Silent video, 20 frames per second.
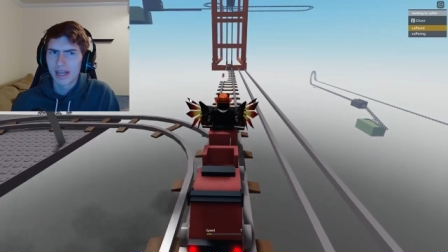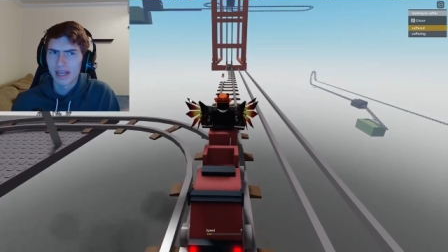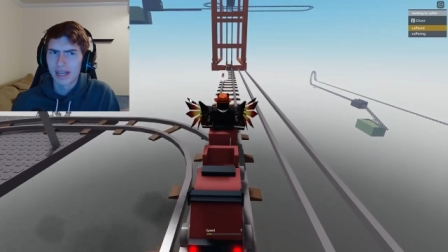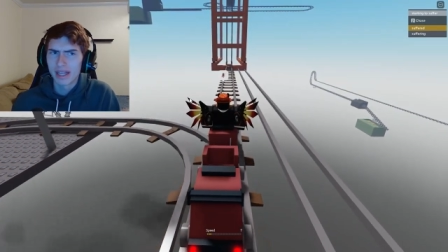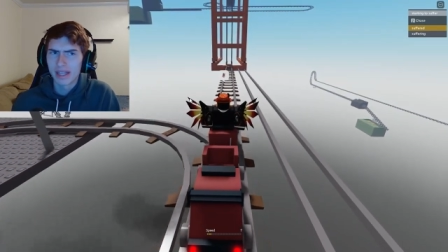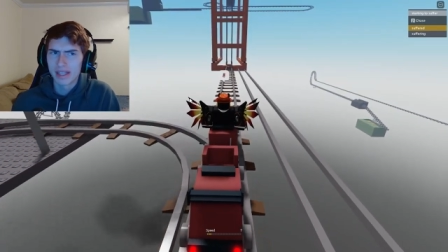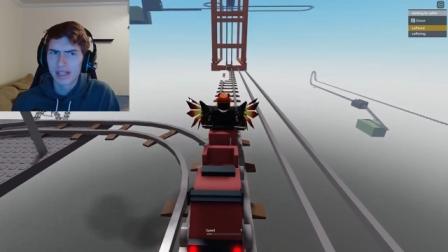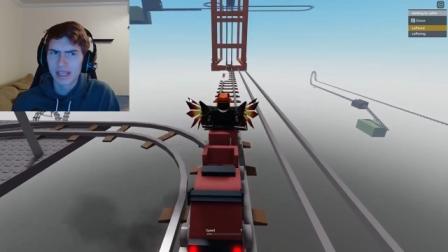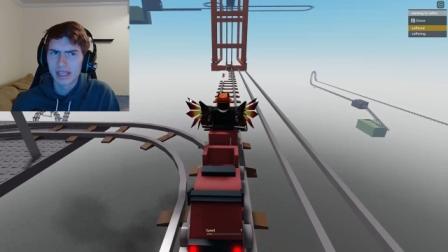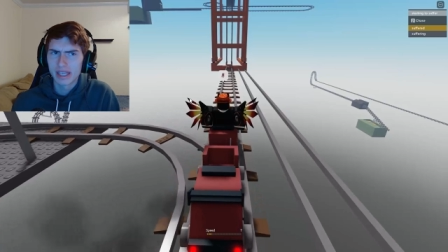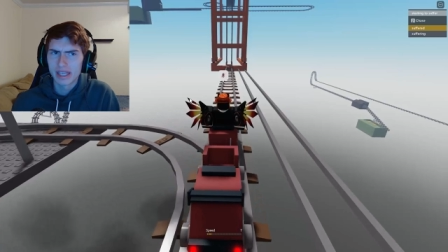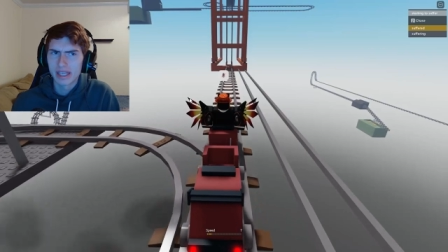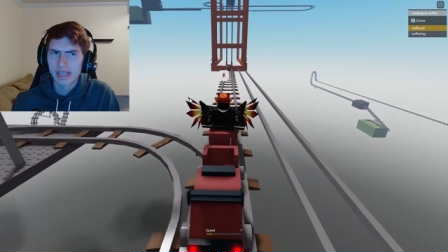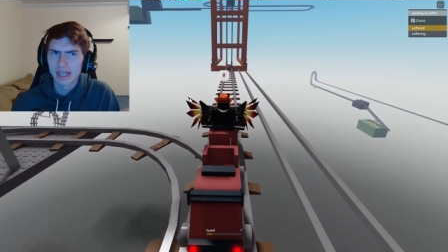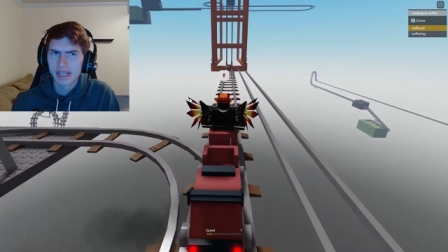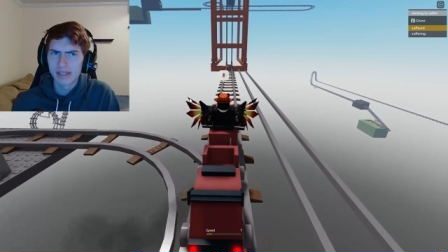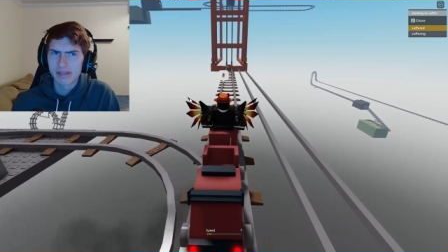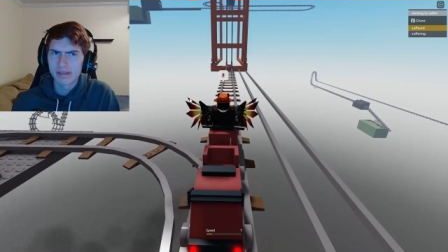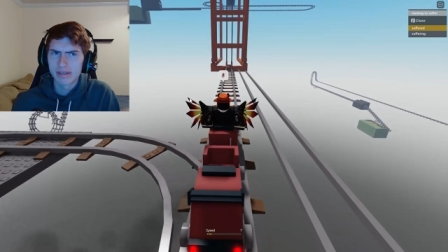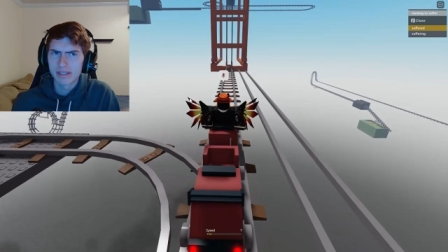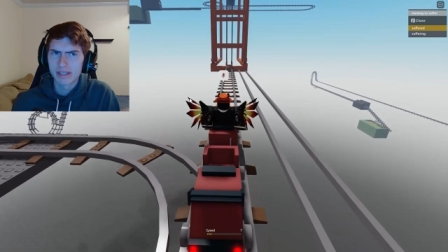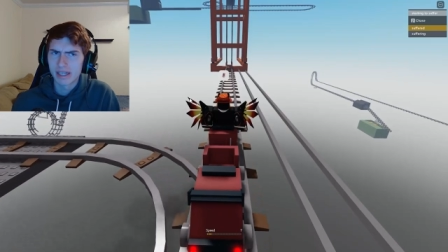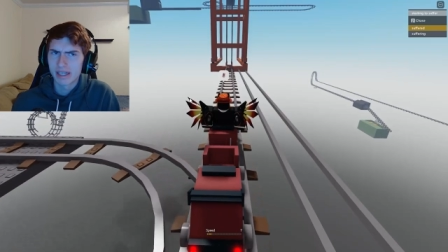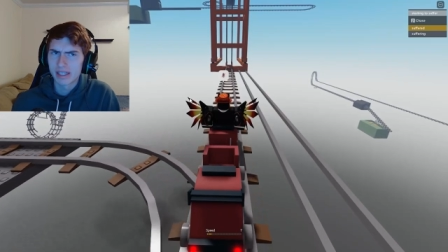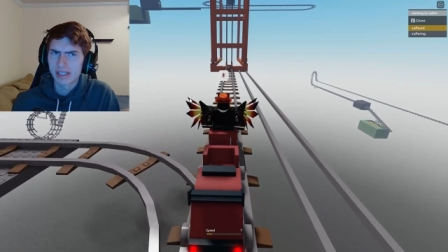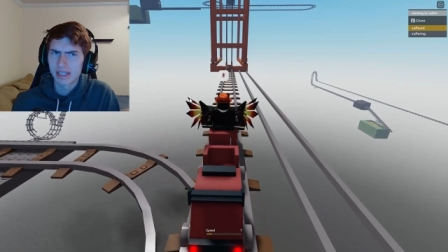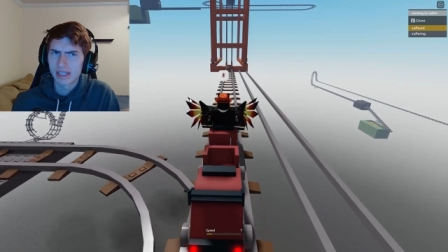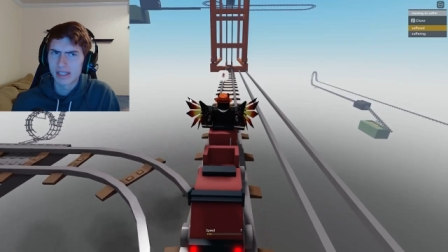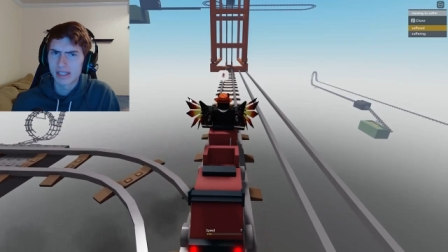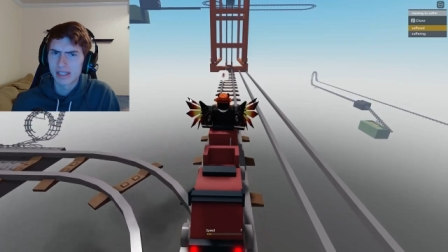And then I
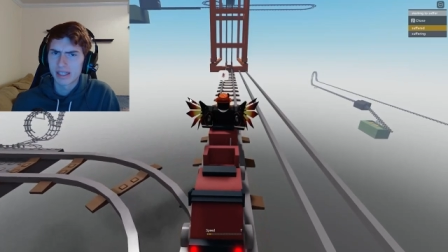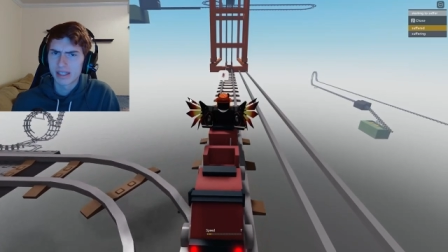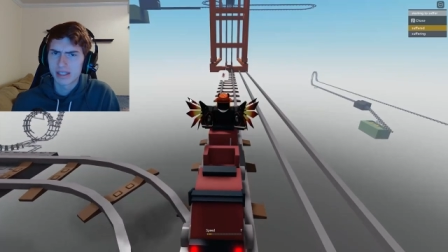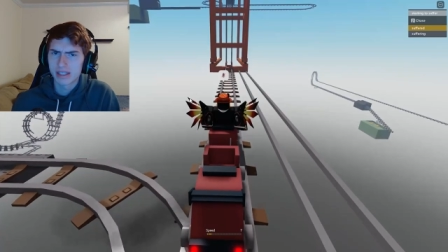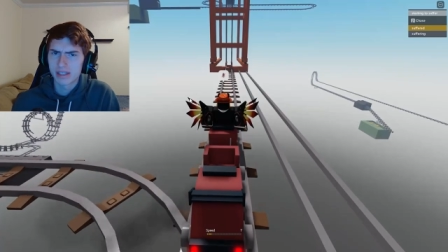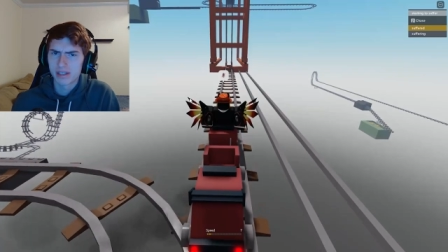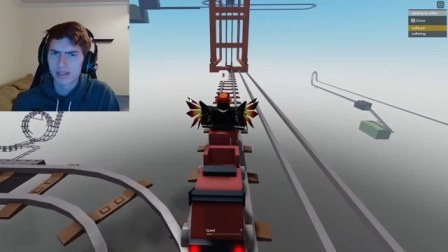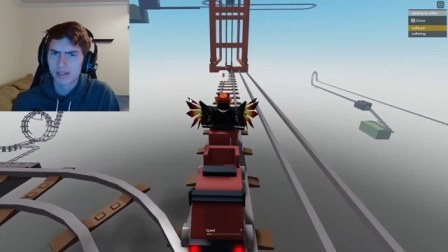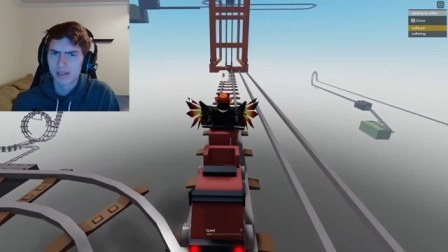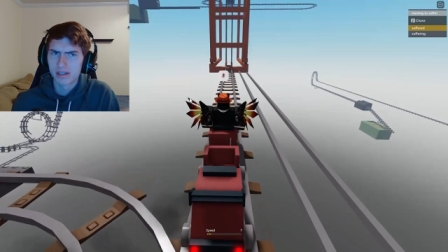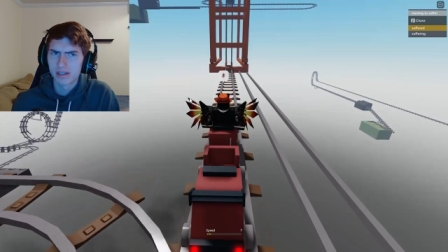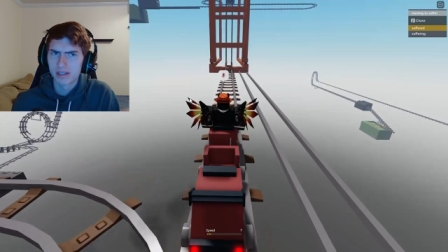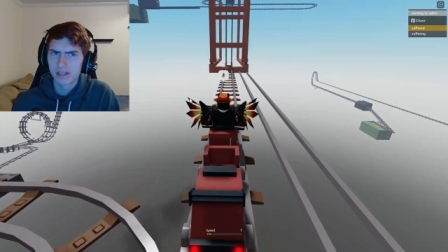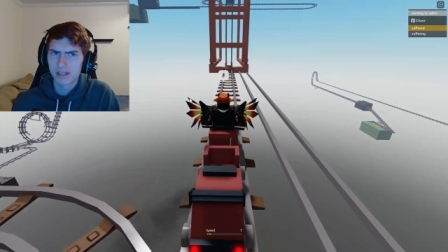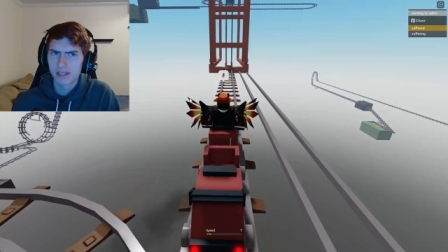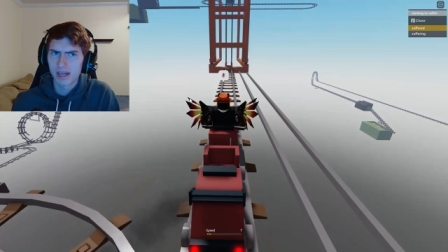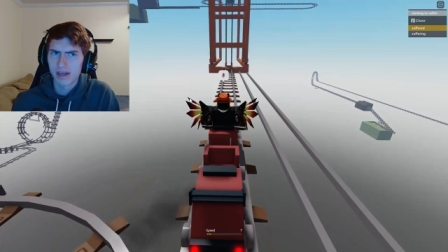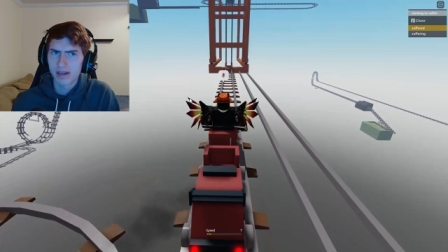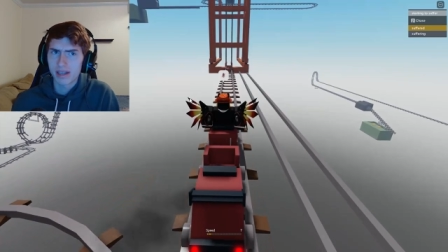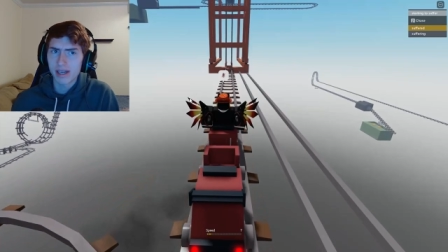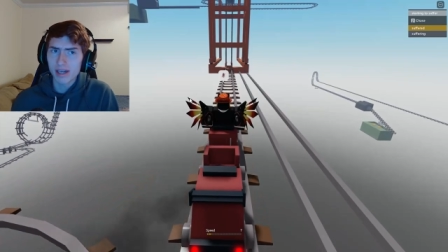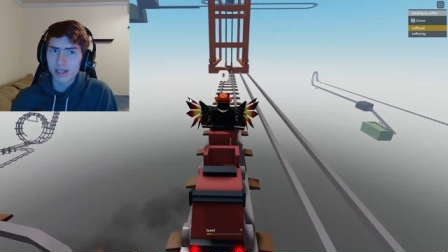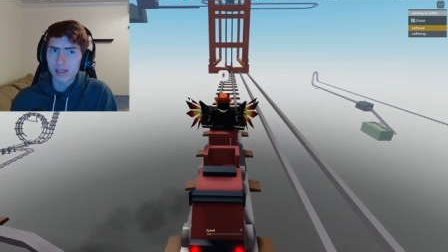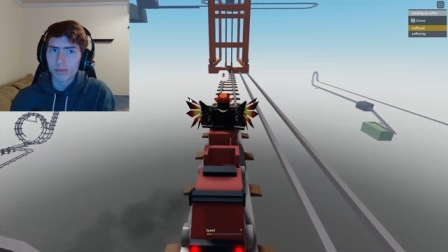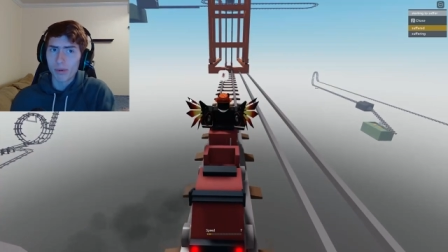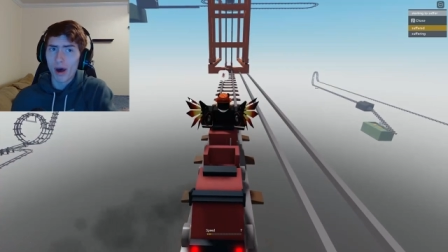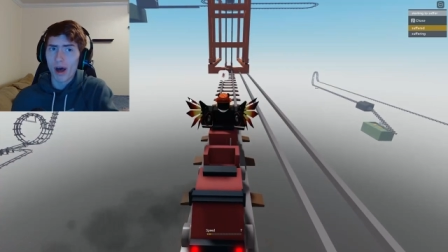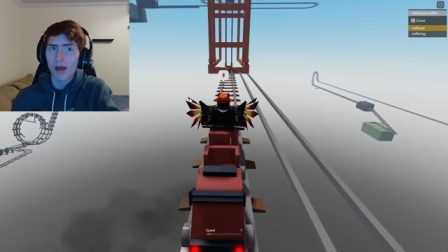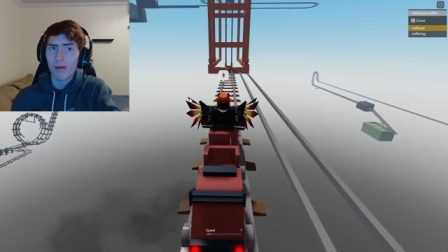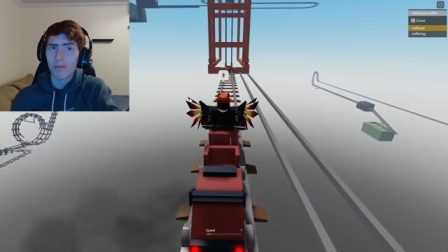guess I get to, I get a
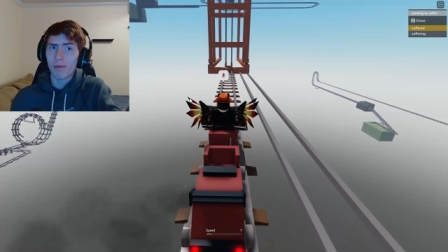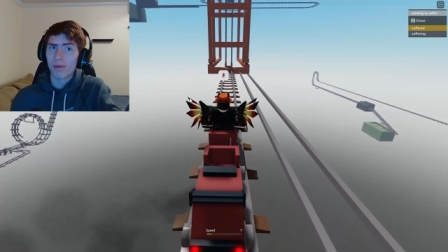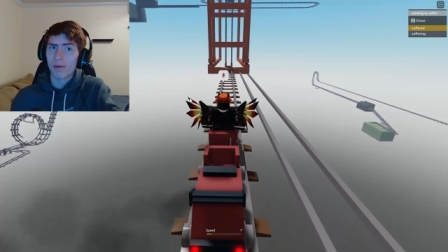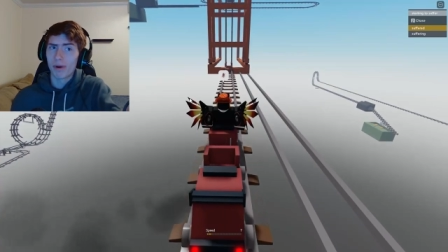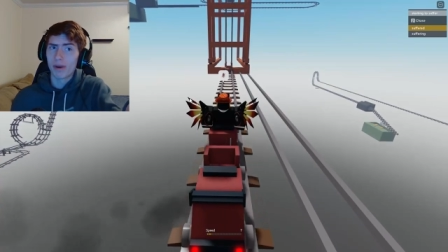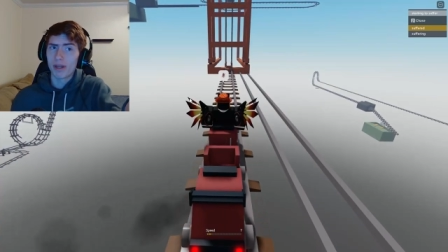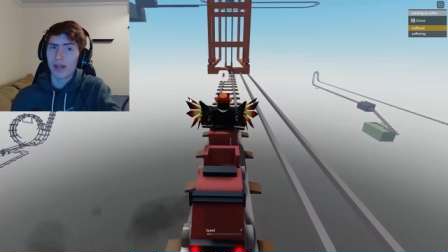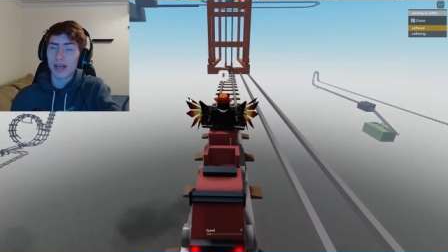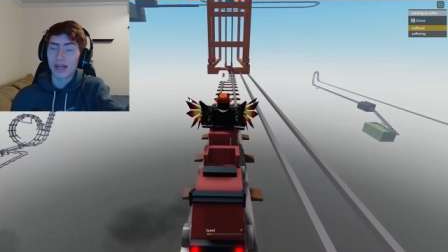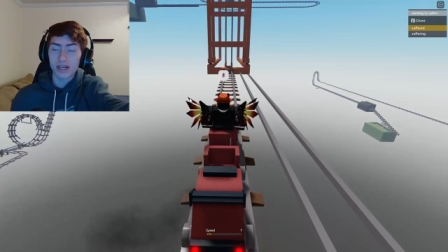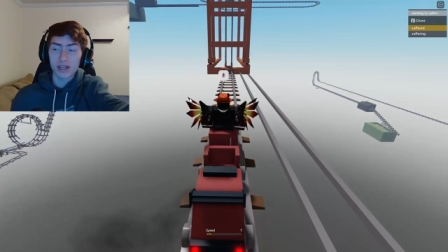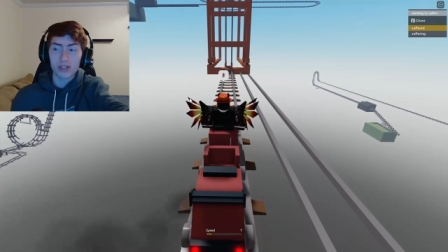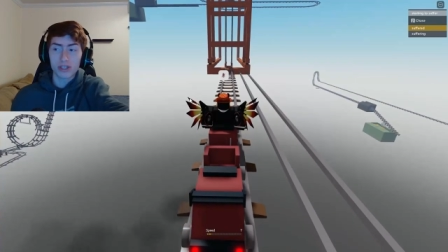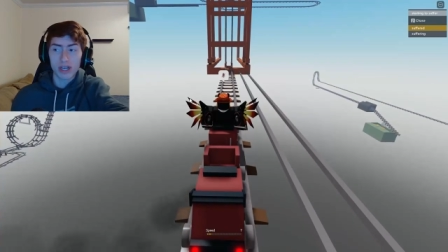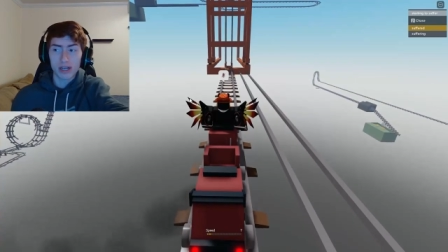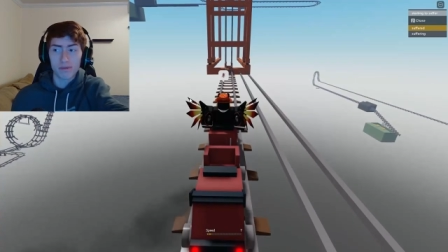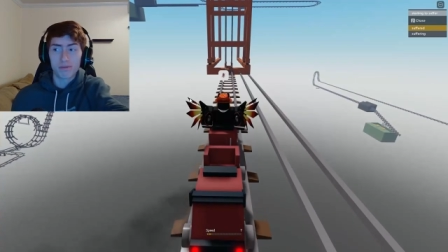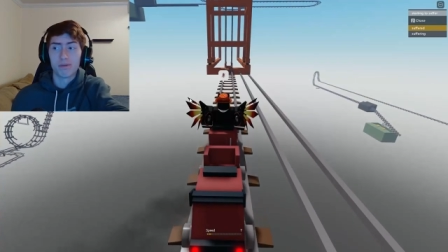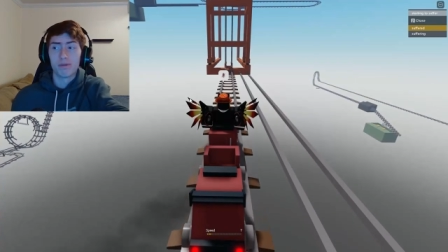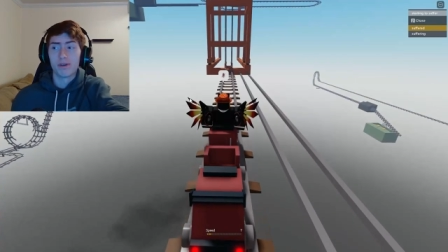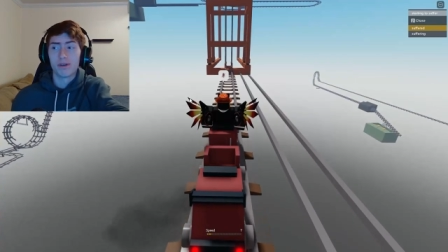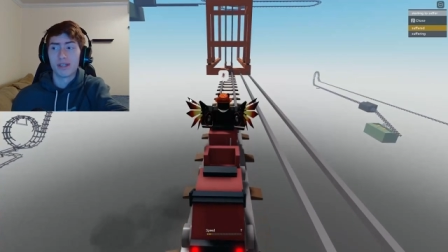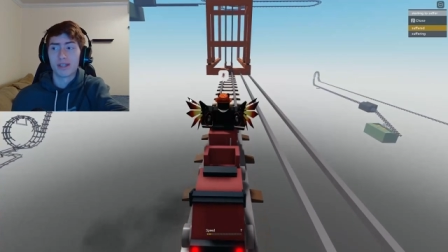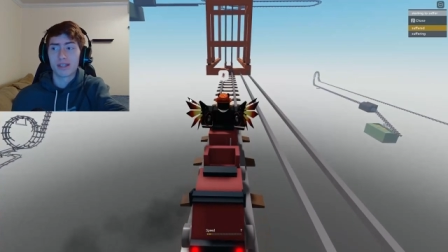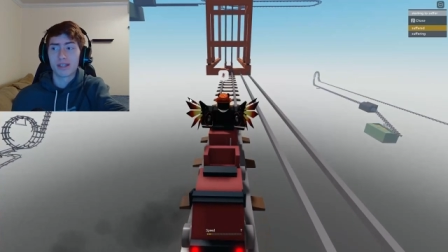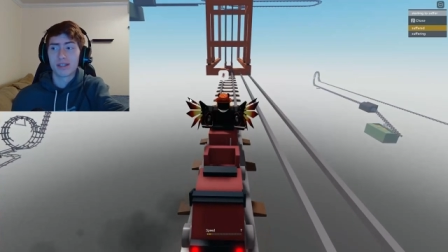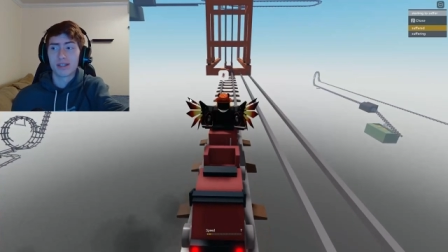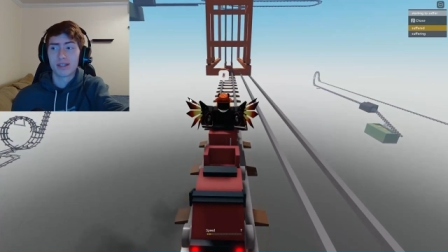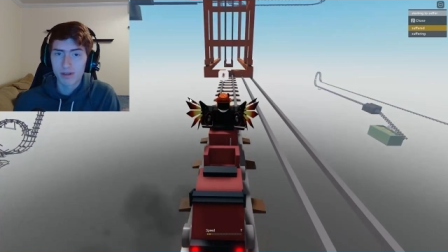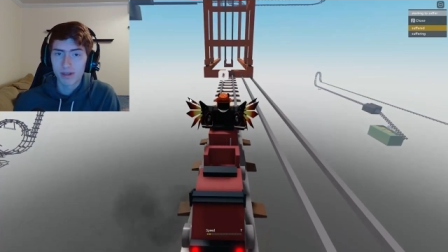spawn point, I get a checkpoint.